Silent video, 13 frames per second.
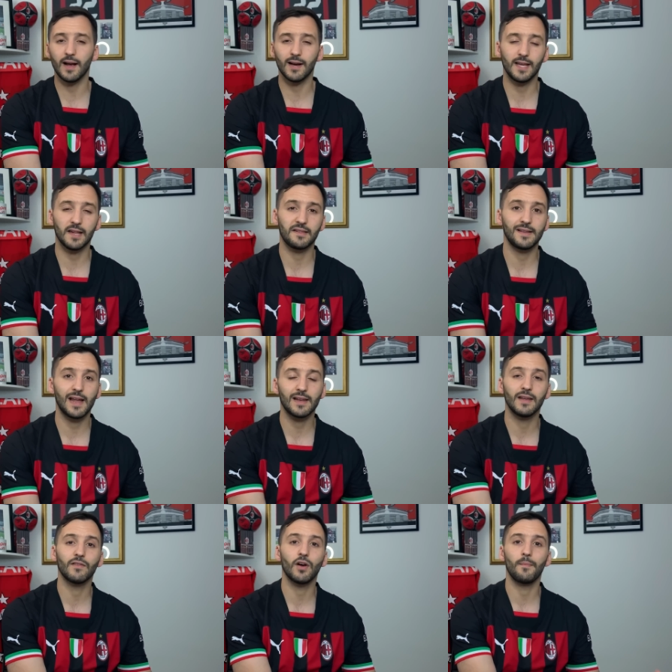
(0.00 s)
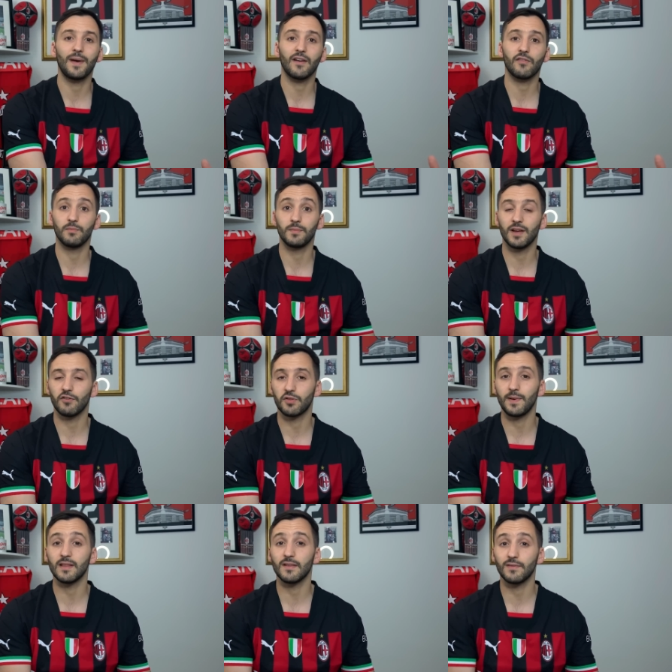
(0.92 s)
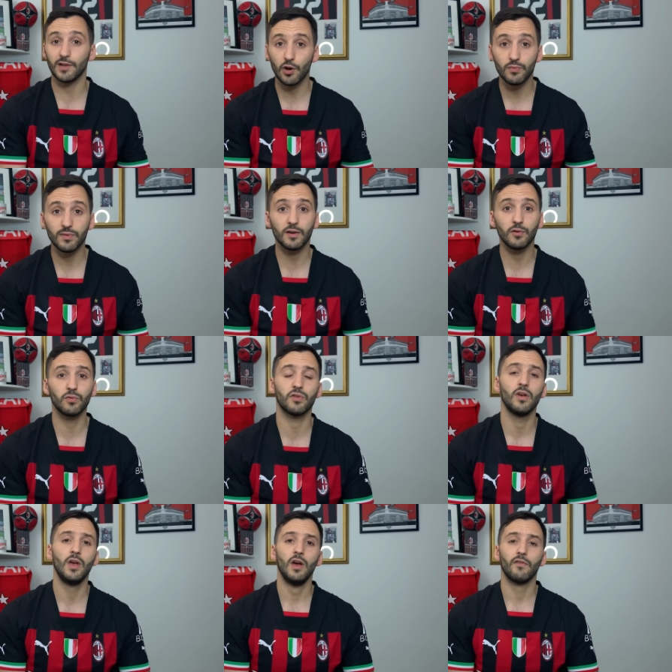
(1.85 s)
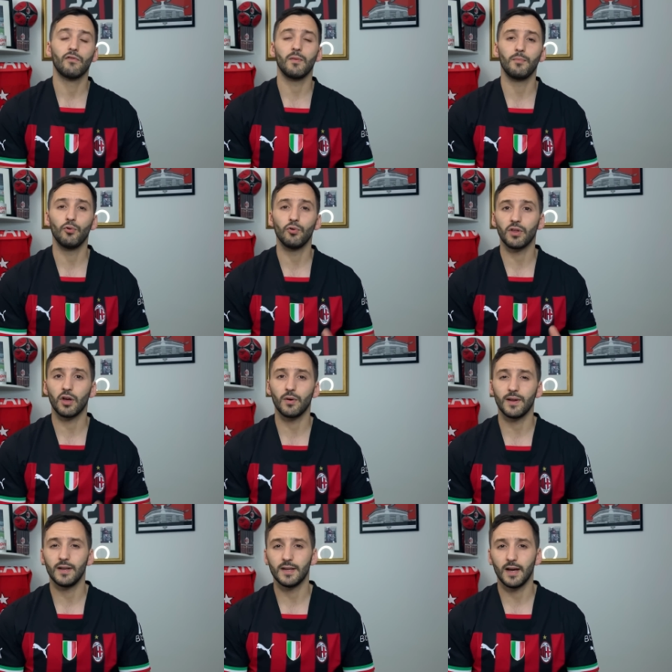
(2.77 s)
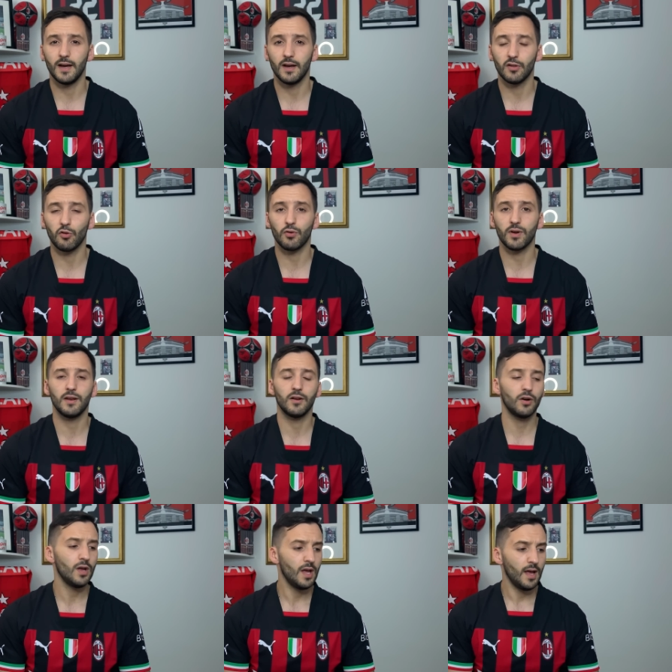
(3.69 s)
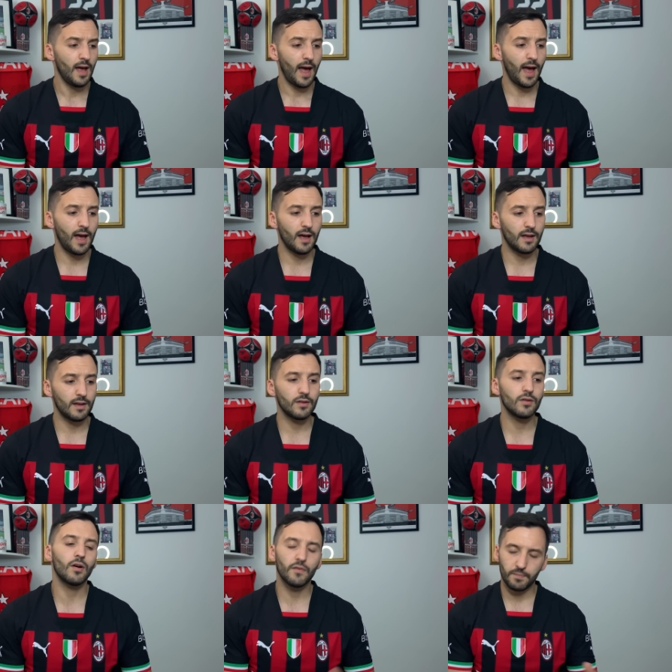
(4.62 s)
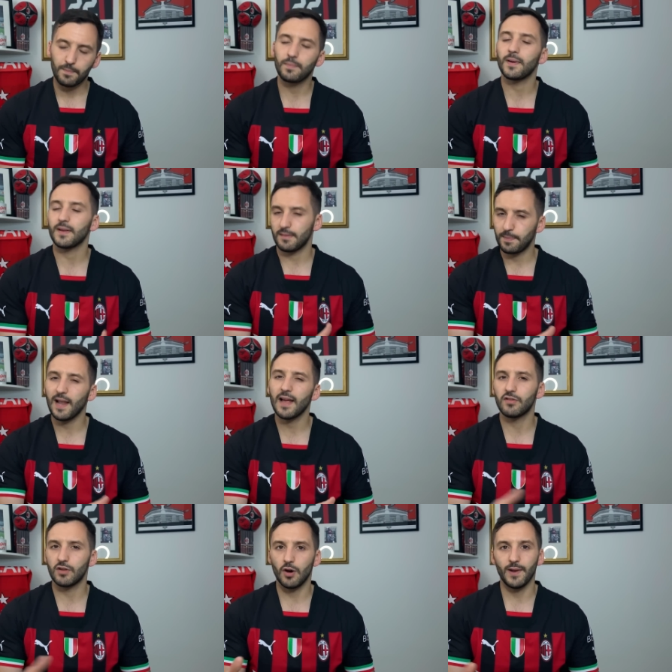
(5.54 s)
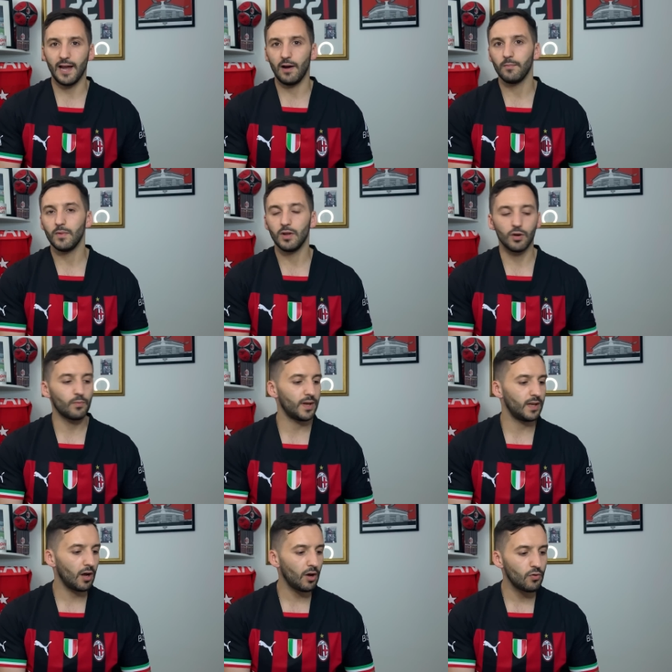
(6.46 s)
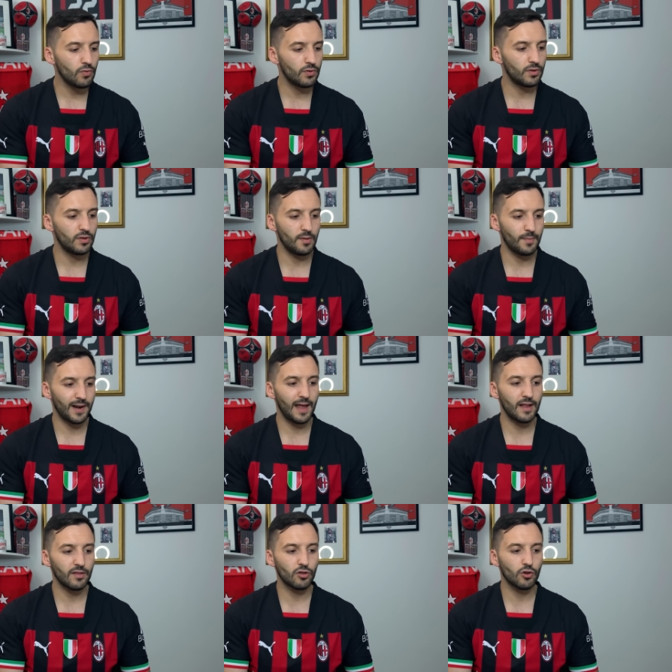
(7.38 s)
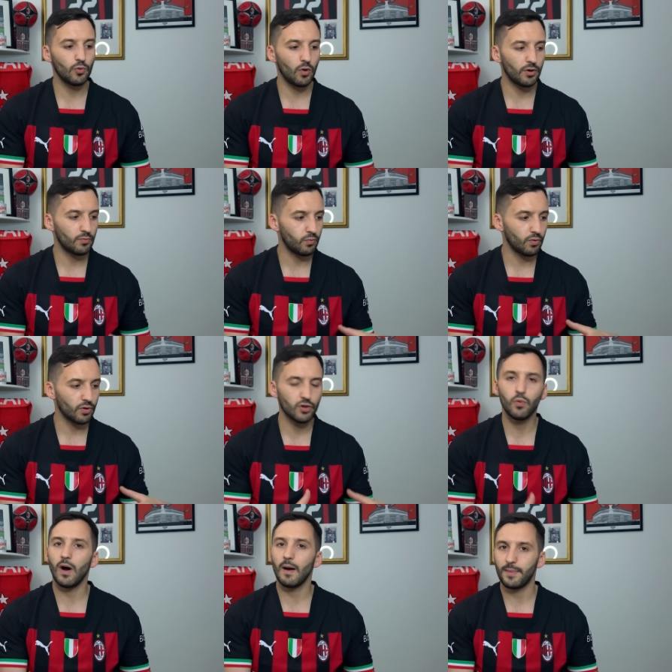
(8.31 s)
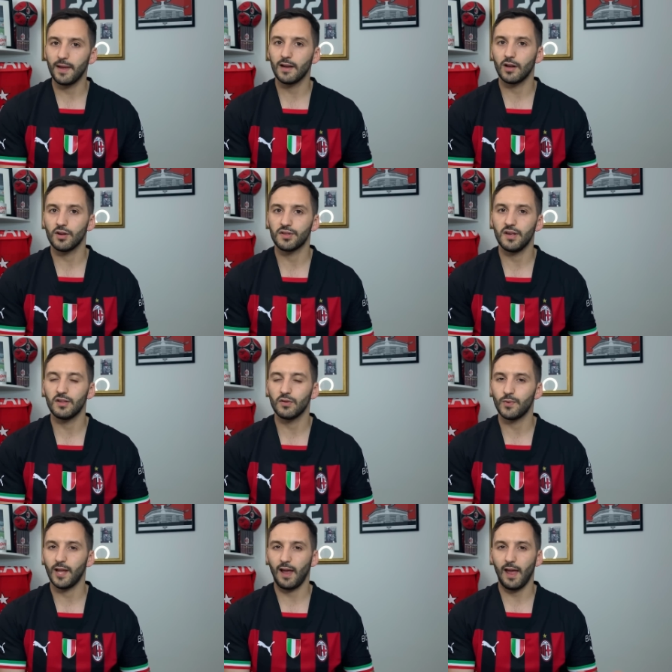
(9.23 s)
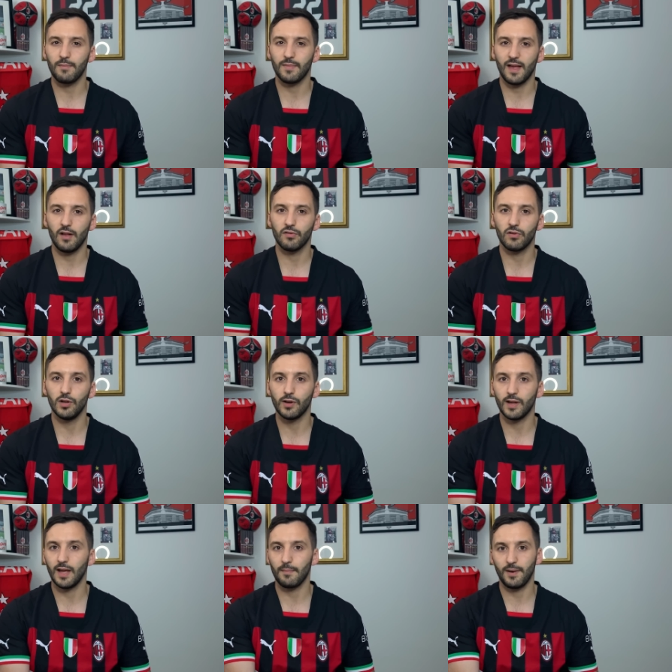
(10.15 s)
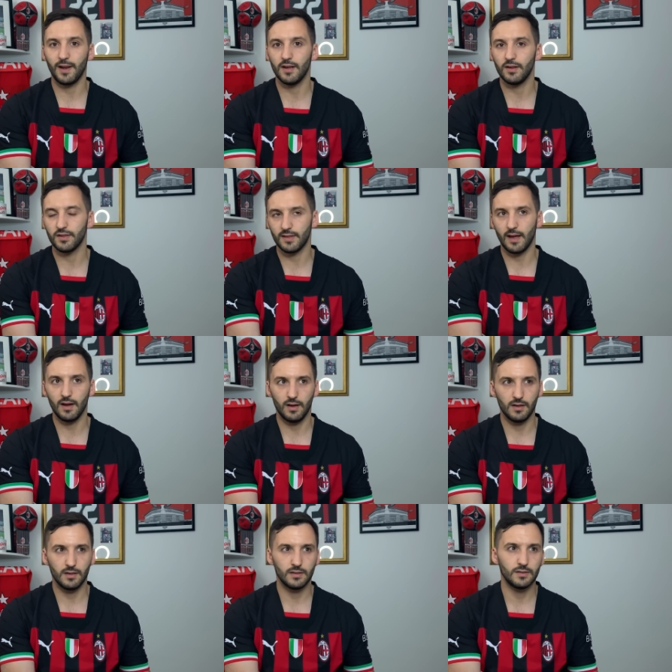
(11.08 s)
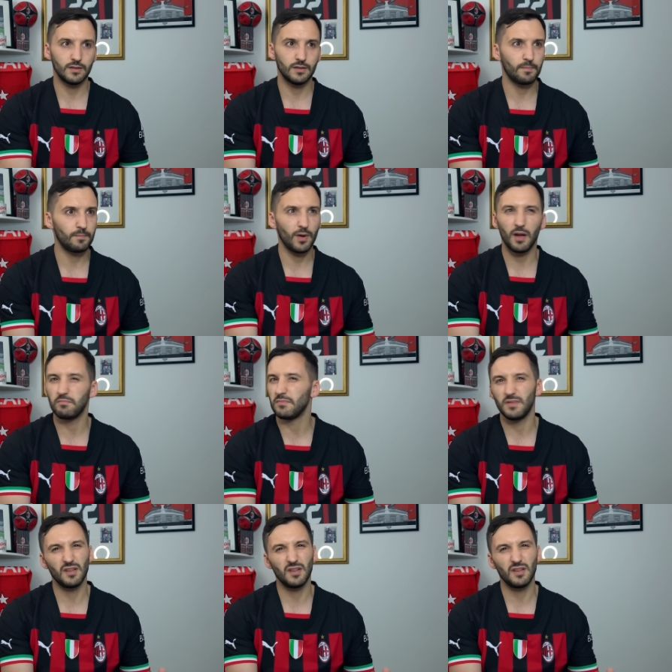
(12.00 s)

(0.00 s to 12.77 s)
and Yacine Adli have come back from their respective loan deals from Bordeaux and uh, Torino. Uh, players going out. Look, we know the Milan squad was quite big last season when it came down to looking at players that are, um,